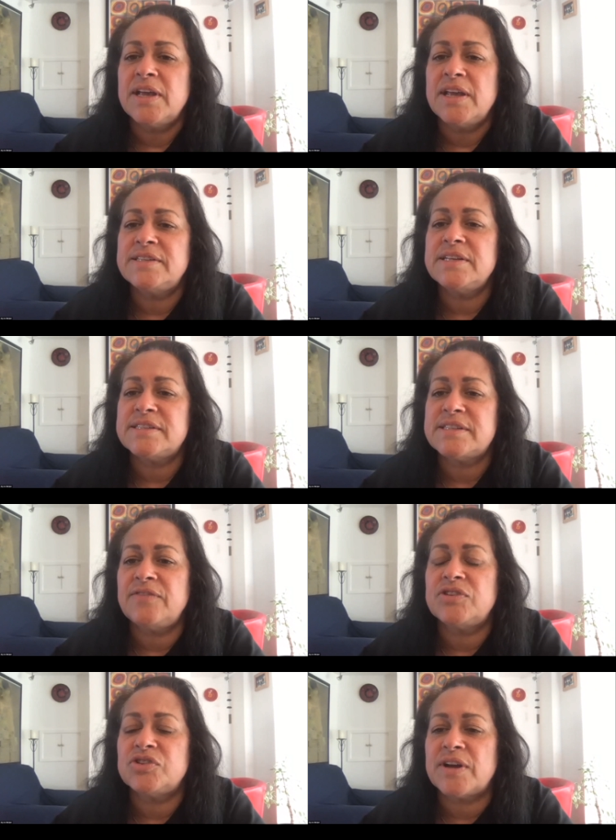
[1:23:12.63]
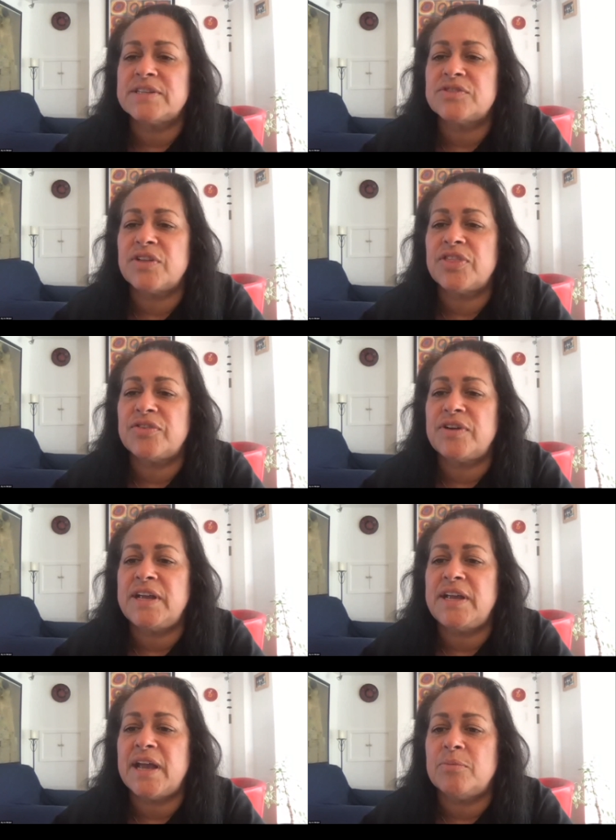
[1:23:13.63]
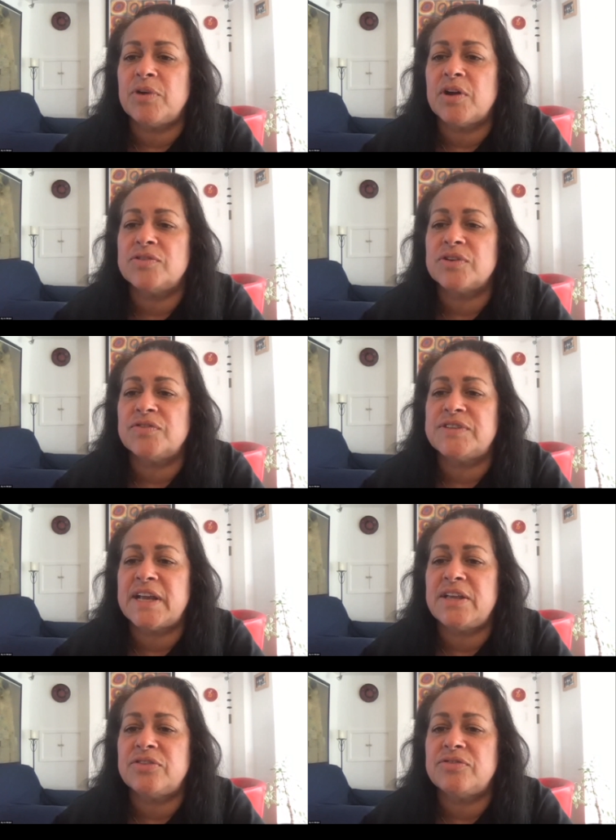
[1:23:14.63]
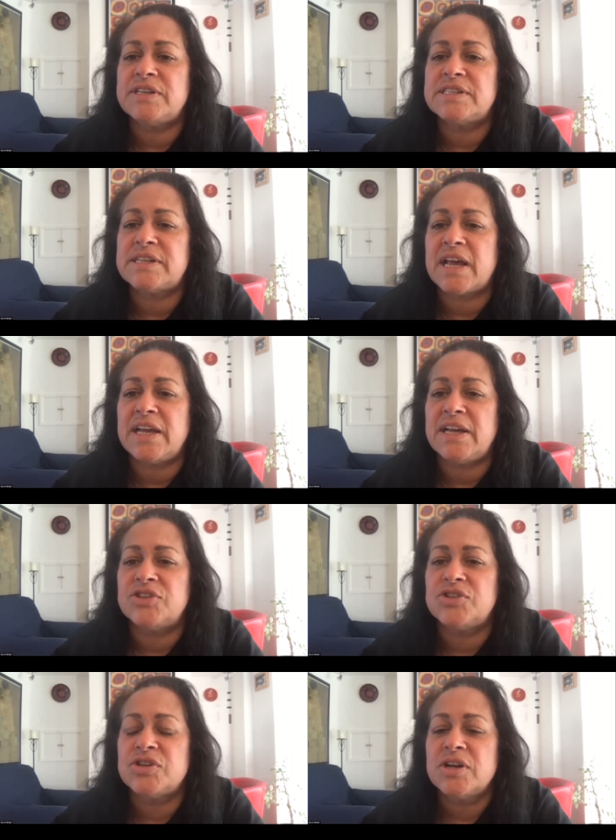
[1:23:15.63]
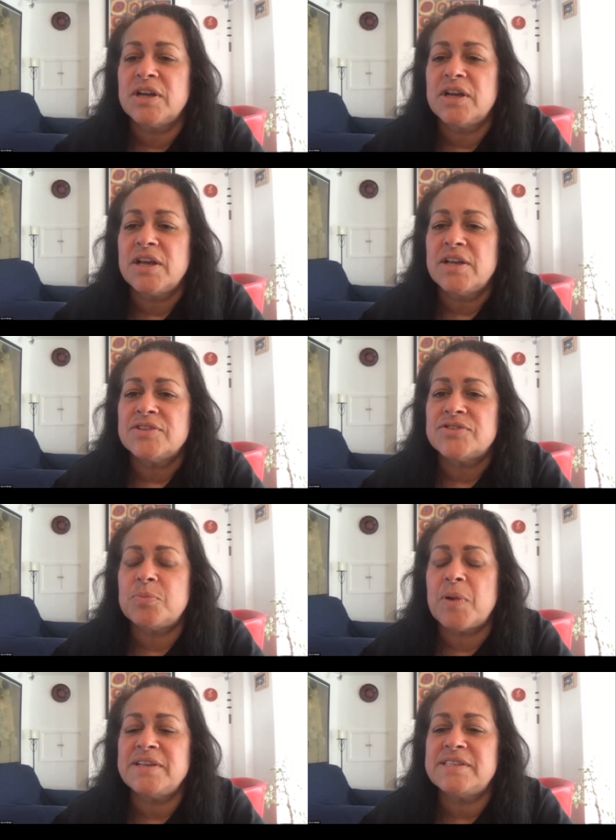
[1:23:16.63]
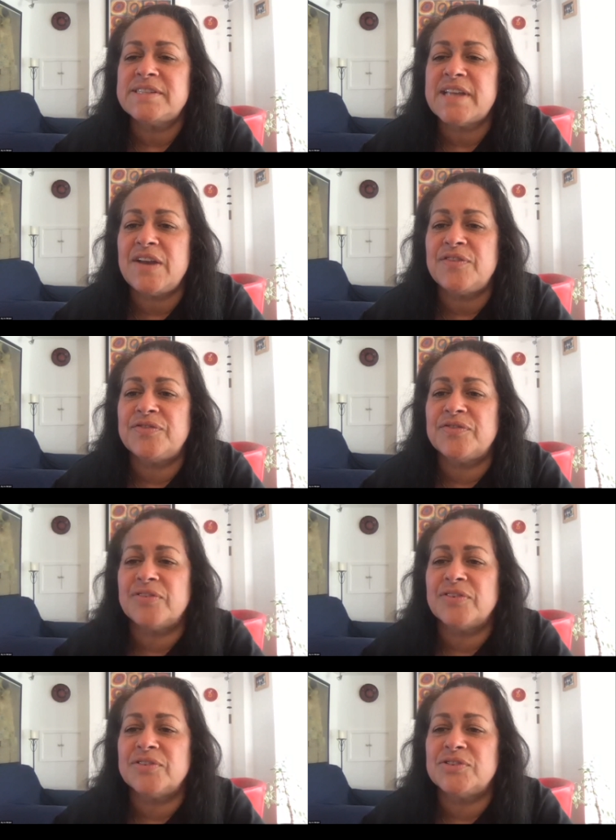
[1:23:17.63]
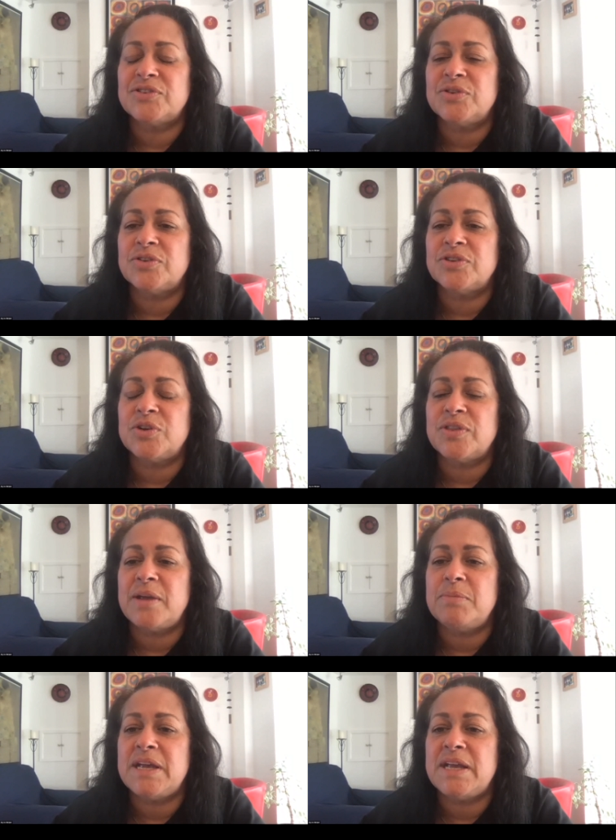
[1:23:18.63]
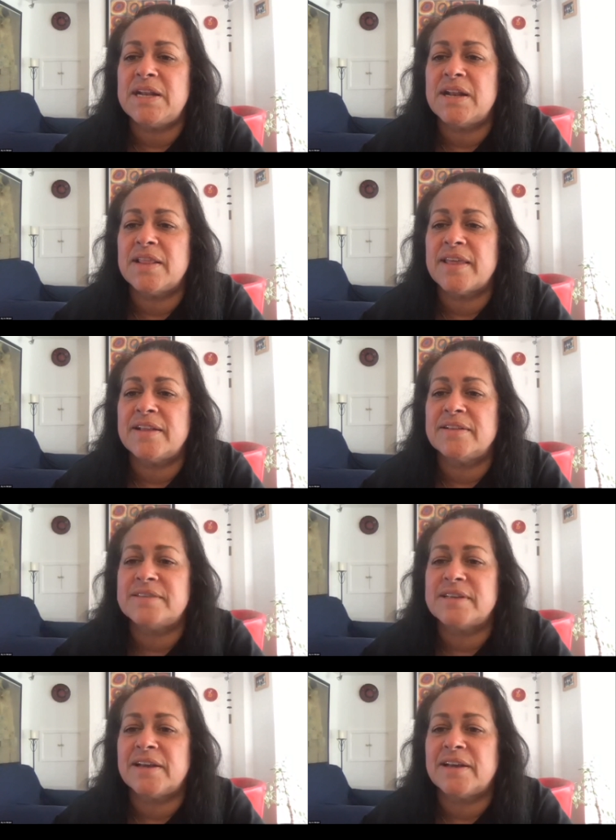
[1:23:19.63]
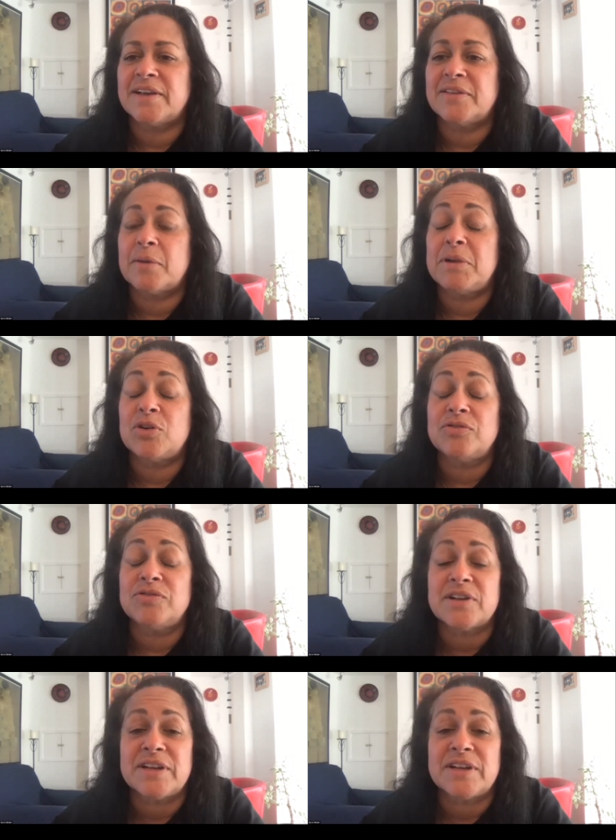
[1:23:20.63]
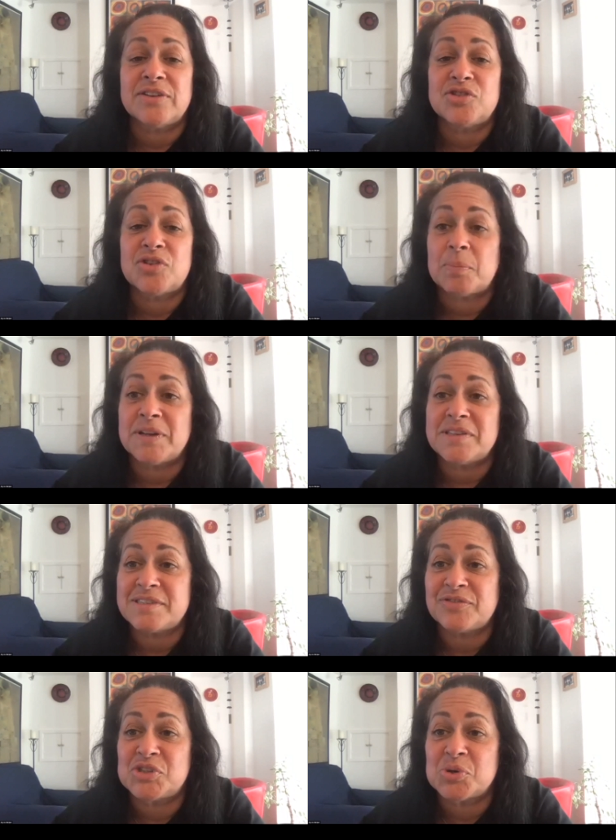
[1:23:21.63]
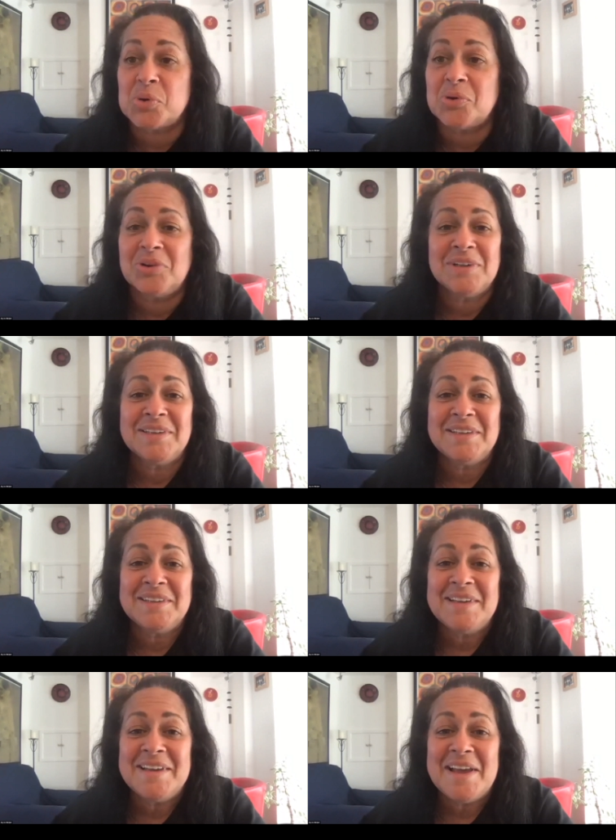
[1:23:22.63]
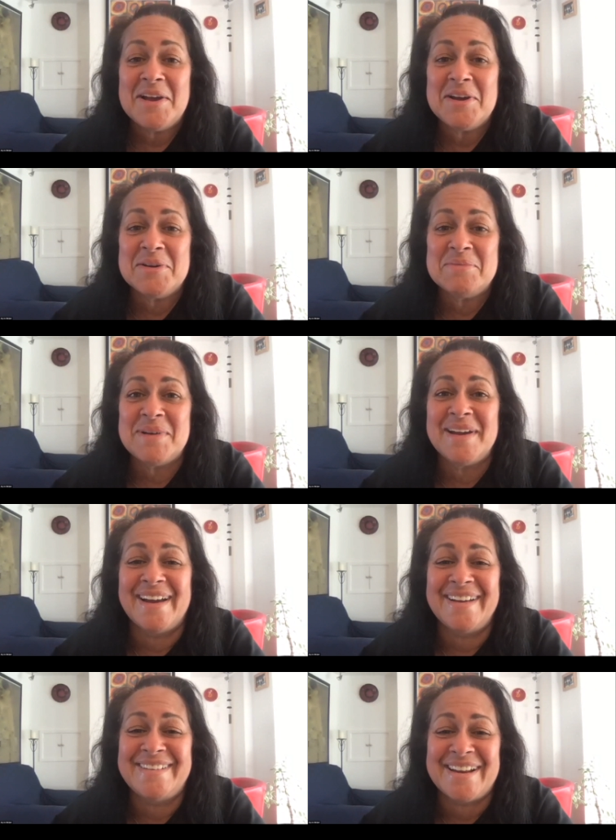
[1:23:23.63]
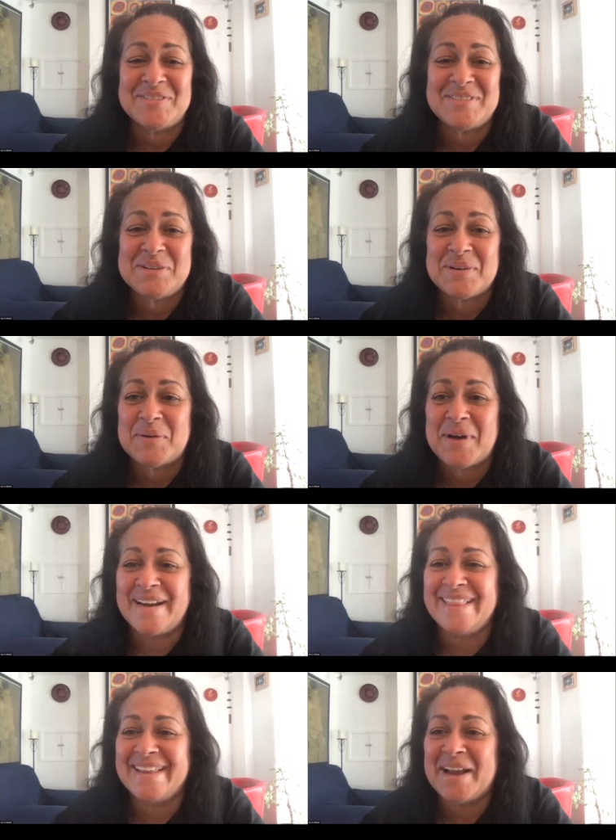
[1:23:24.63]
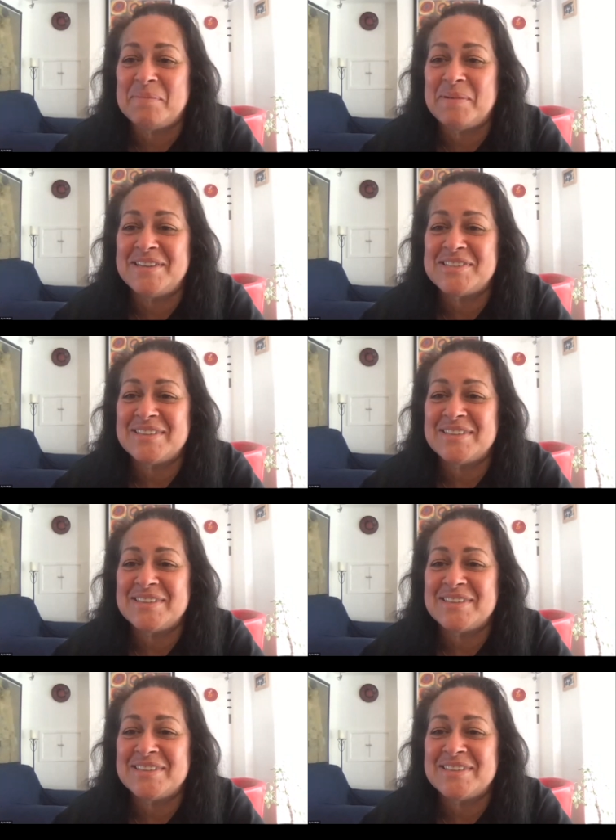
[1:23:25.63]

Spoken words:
Is it safe to transfer 3 embryos of day 3 stage? So by safe, do they mean that, I mean, it could result in triplets for sure. I don't know, did you want to add anything, Alpesh?